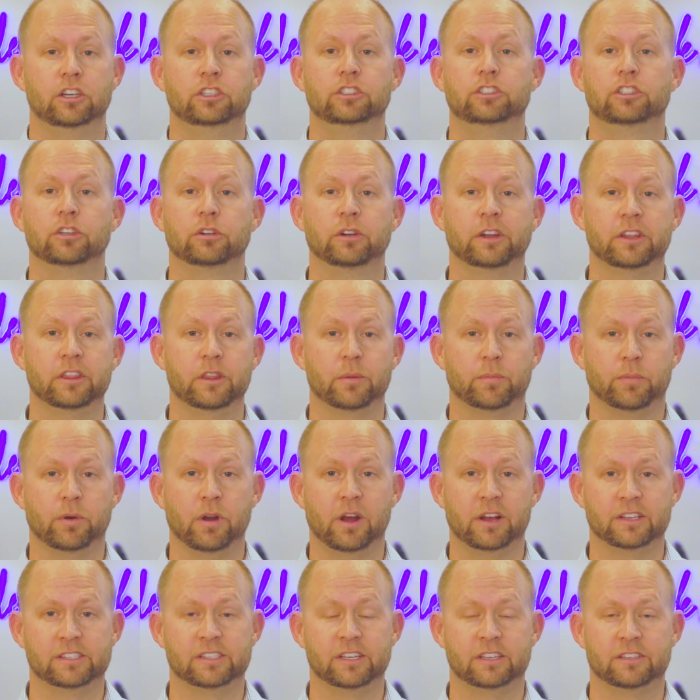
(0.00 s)
During the
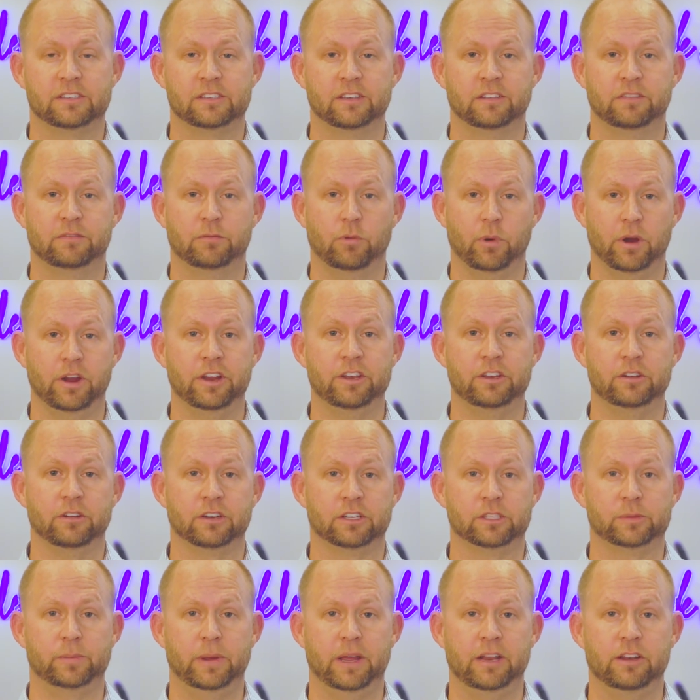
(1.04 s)
process of wearing your
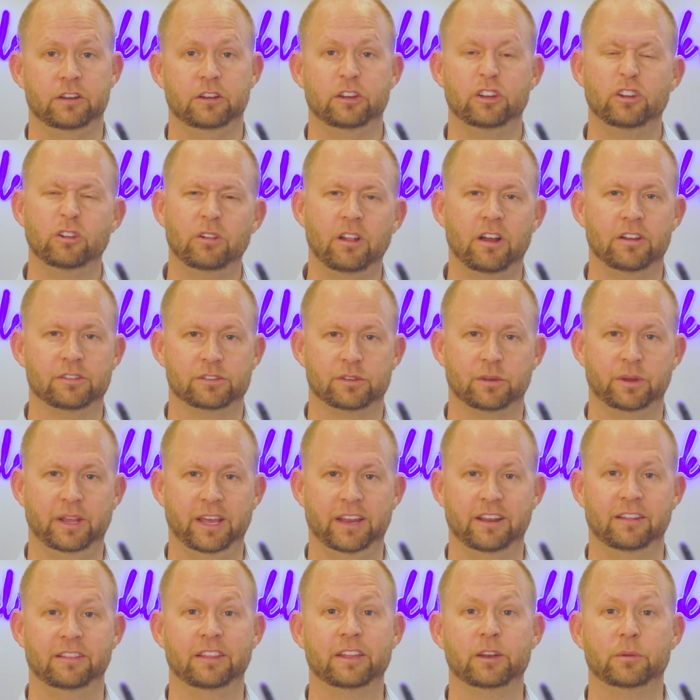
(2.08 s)
expander, you'll also get
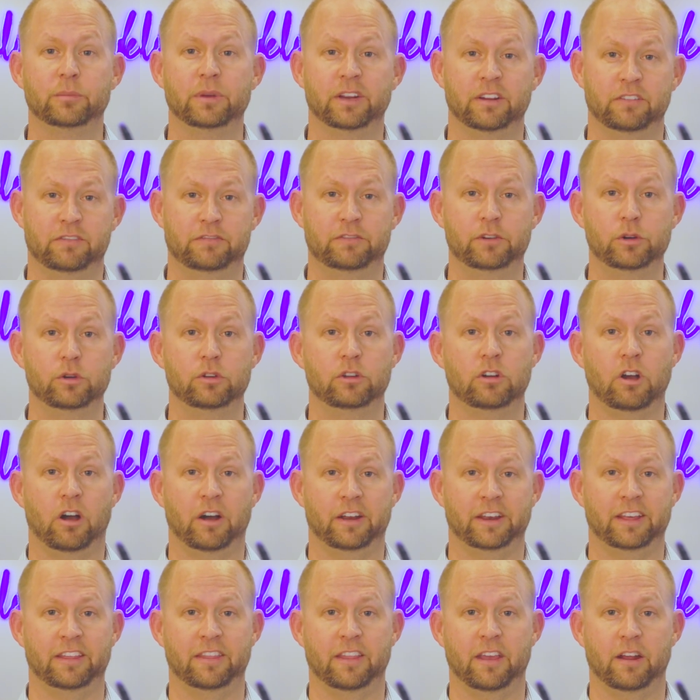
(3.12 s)
a little bit of food
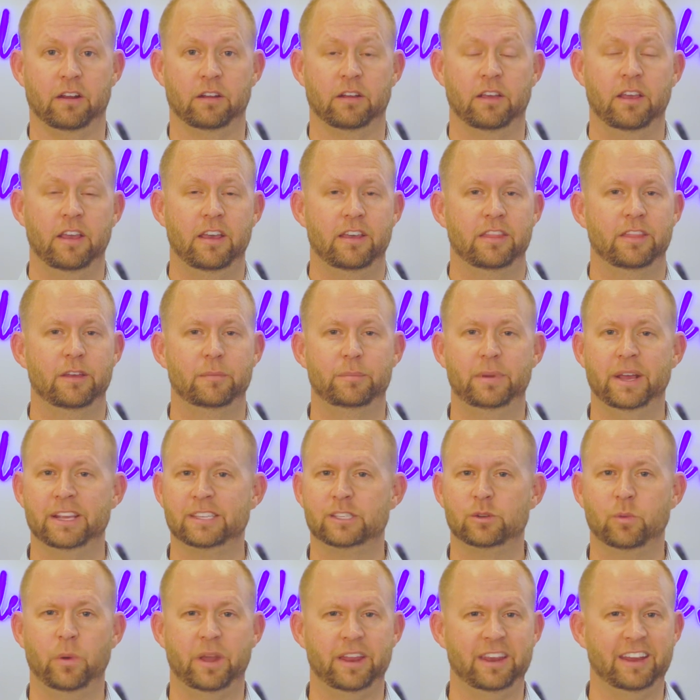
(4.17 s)
caught in there. The
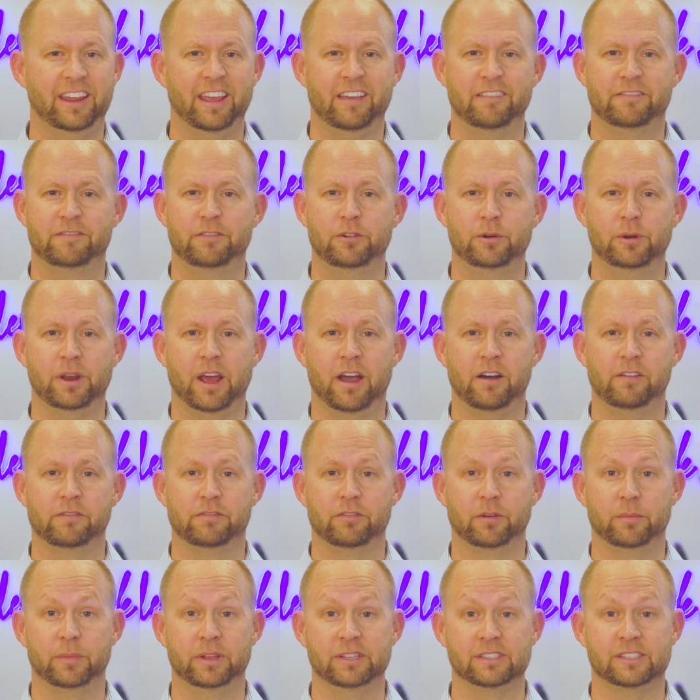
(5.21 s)
best way to get food out
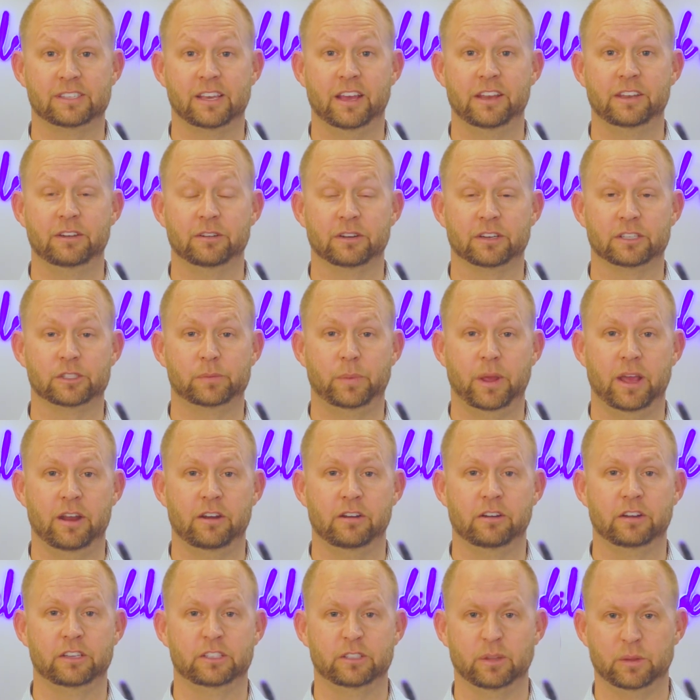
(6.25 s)
from inside your
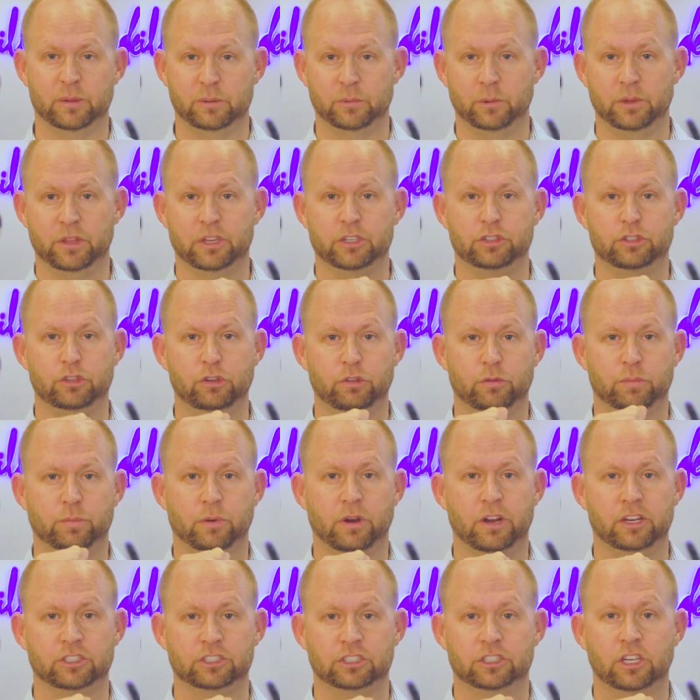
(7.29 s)
expander is with a
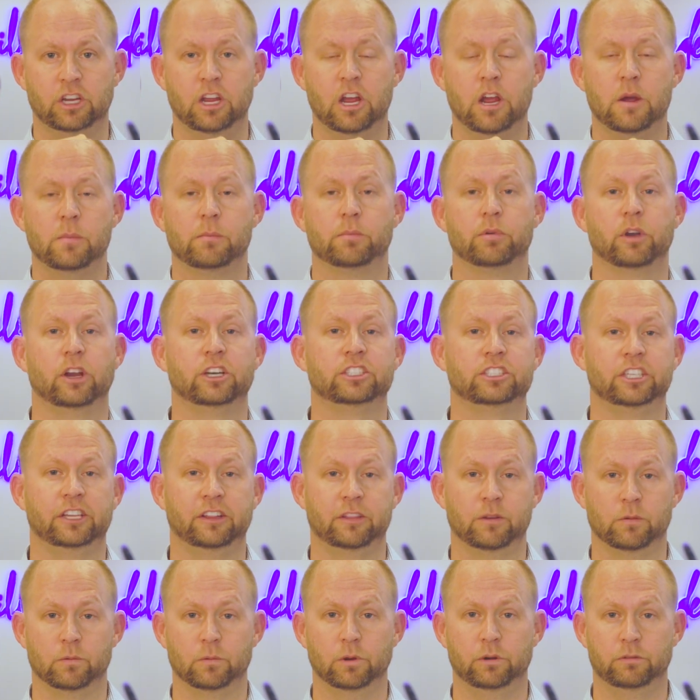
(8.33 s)
toothbrush, brushing
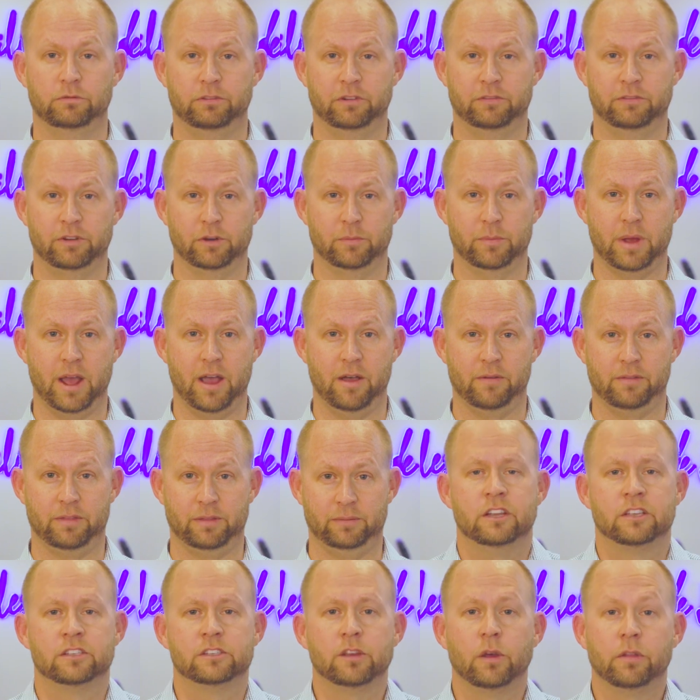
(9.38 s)
the roof of your mouth.
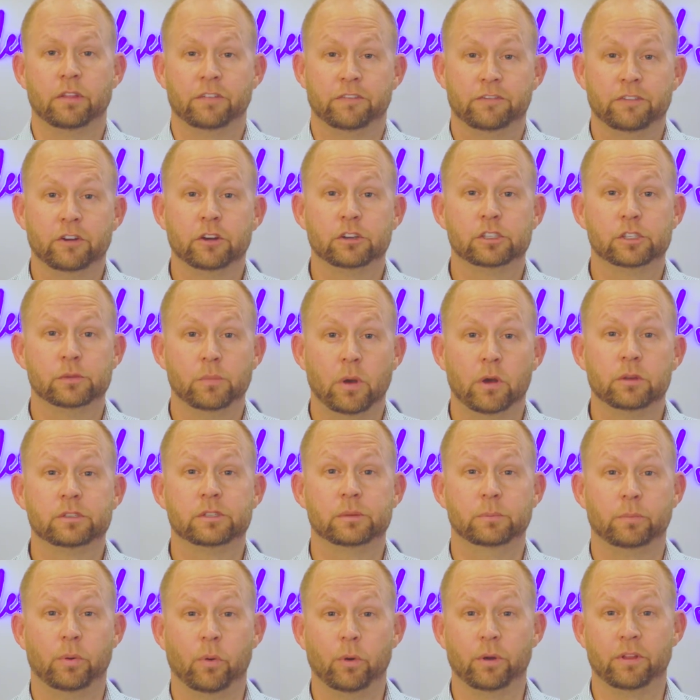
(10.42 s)
So the first most
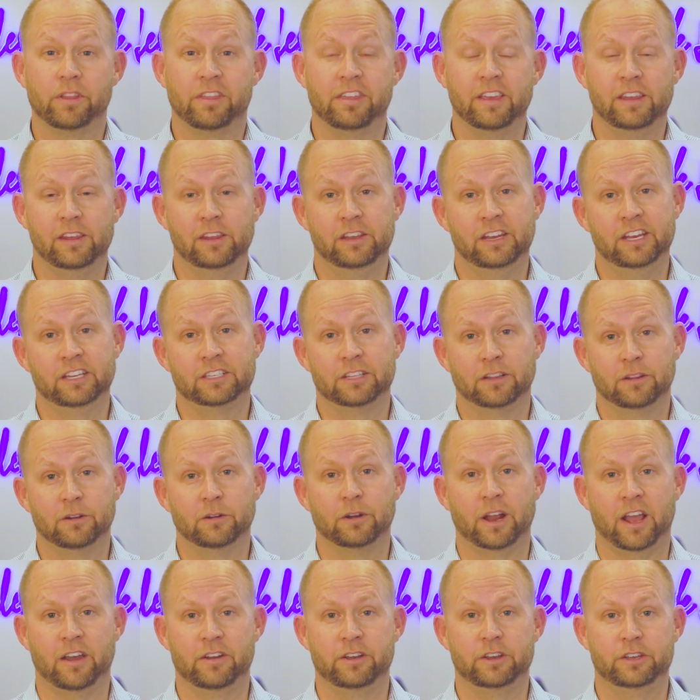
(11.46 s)
important thing you need to learn
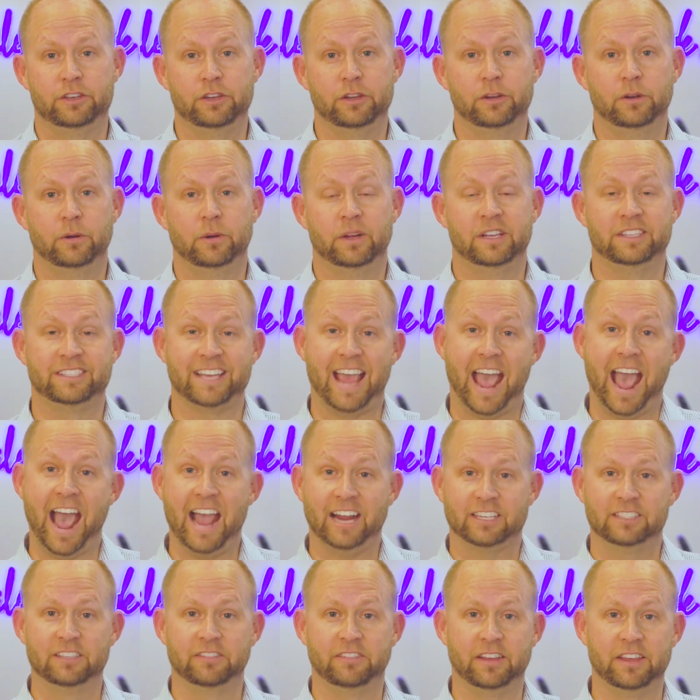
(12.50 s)
how to do is
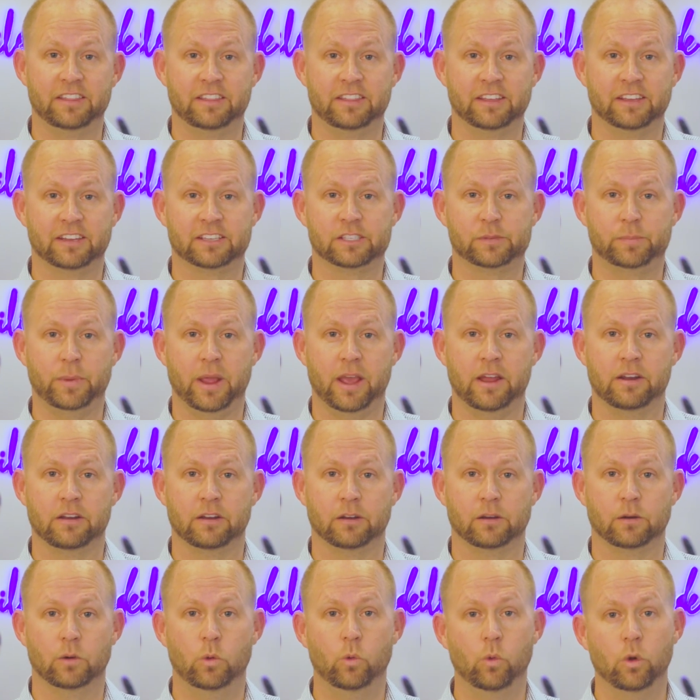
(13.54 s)
activate the expander.
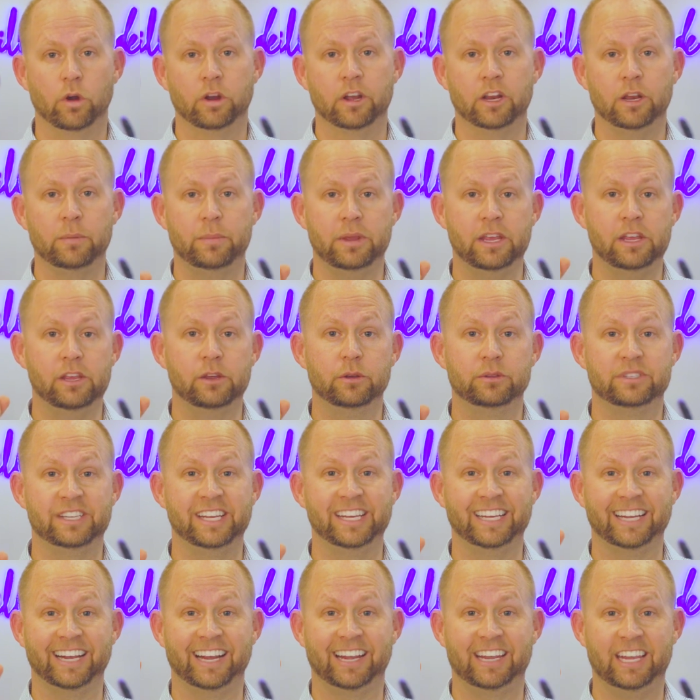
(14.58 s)
We're going to be
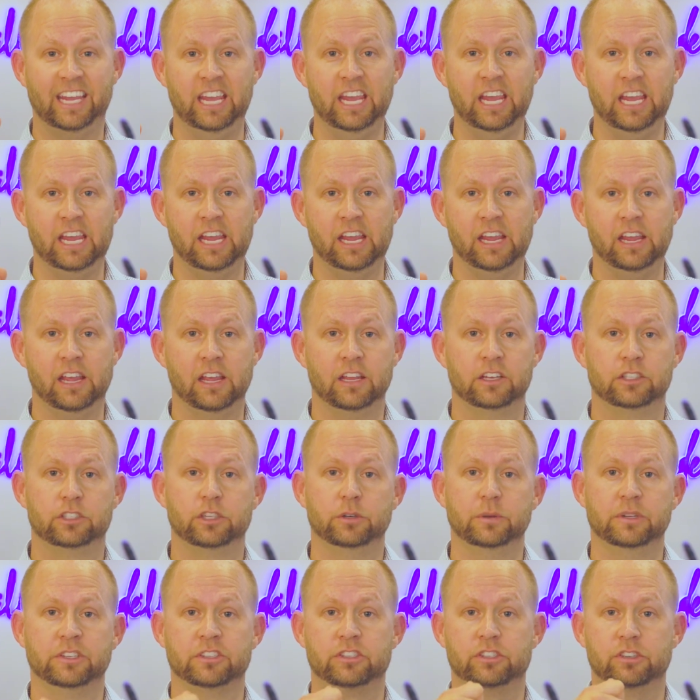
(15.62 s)
using a key to
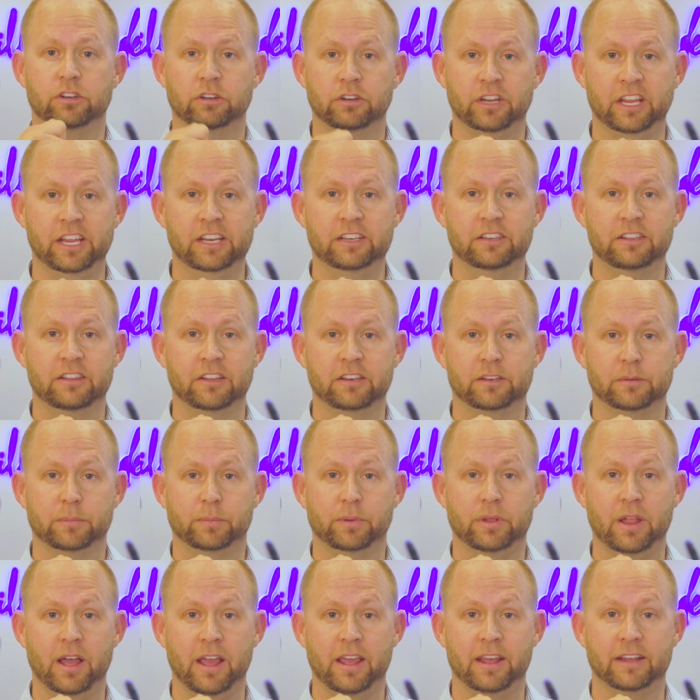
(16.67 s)
insert into the
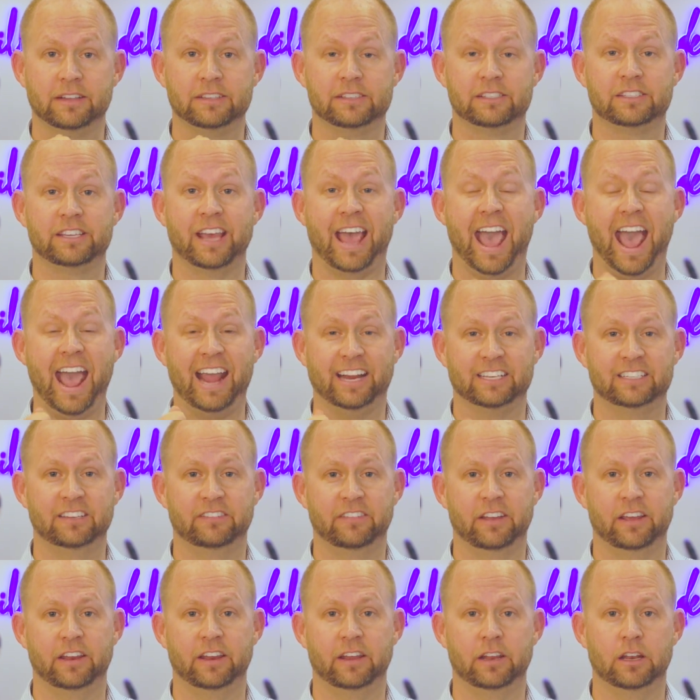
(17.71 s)
appliance to
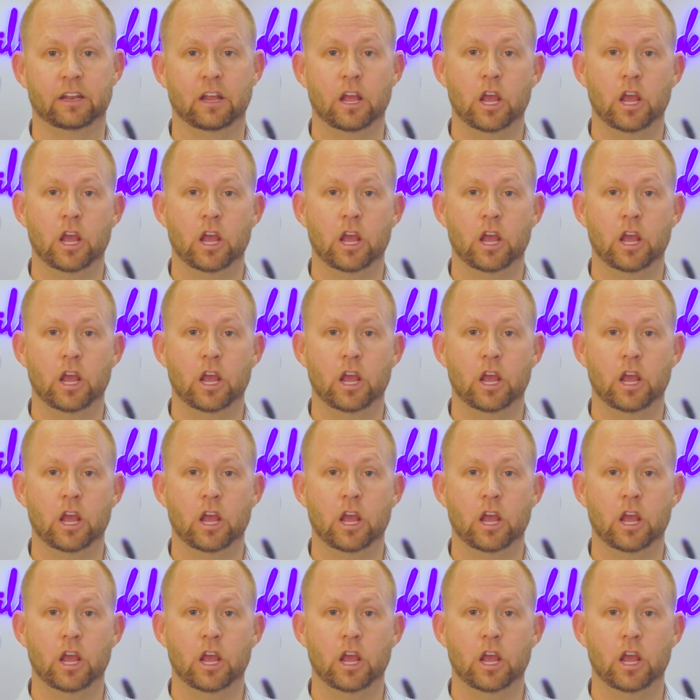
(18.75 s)
activate it.